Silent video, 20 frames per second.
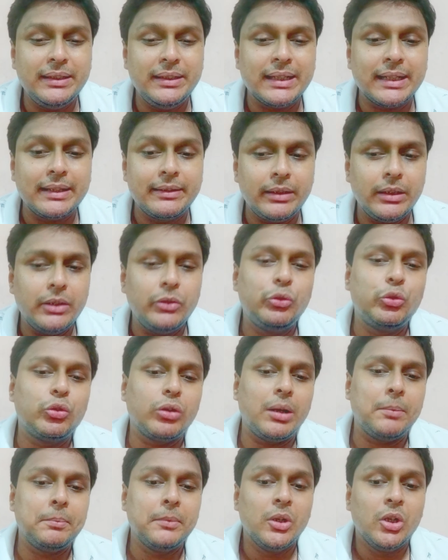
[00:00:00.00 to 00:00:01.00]
did a great
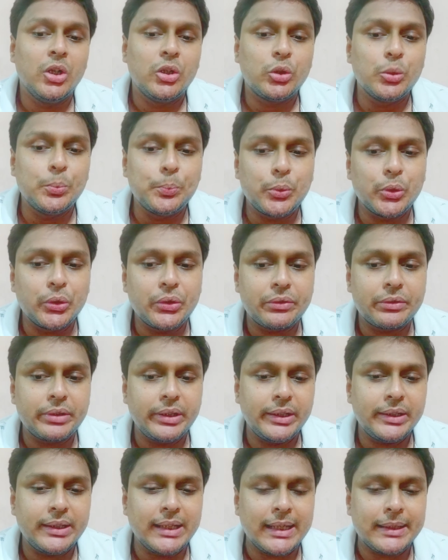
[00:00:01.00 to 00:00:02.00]
job to
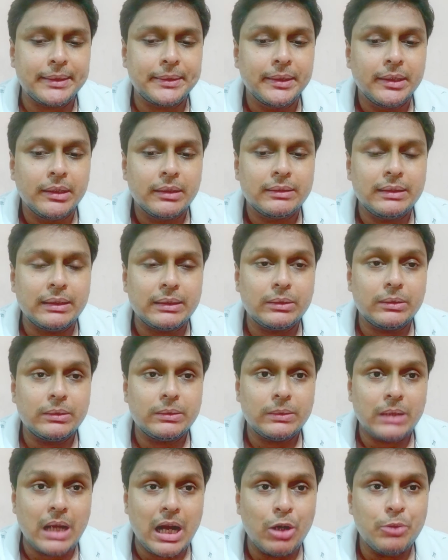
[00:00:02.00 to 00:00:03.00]
portray that
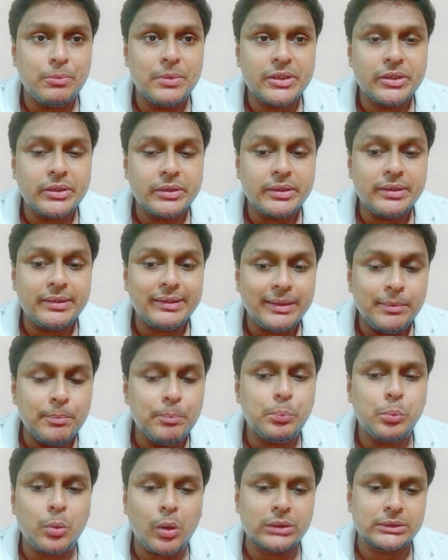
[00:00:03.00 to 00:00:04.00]
how much it is
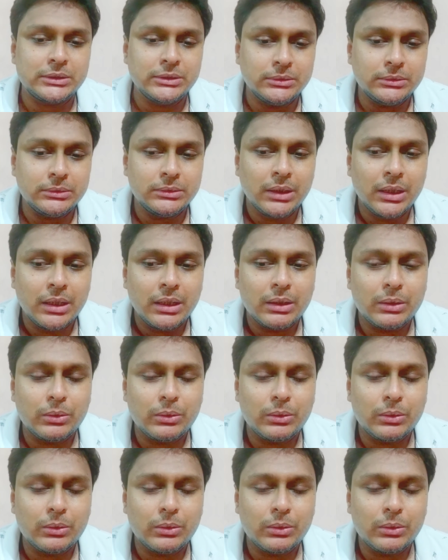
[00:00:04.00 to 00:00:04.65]
important,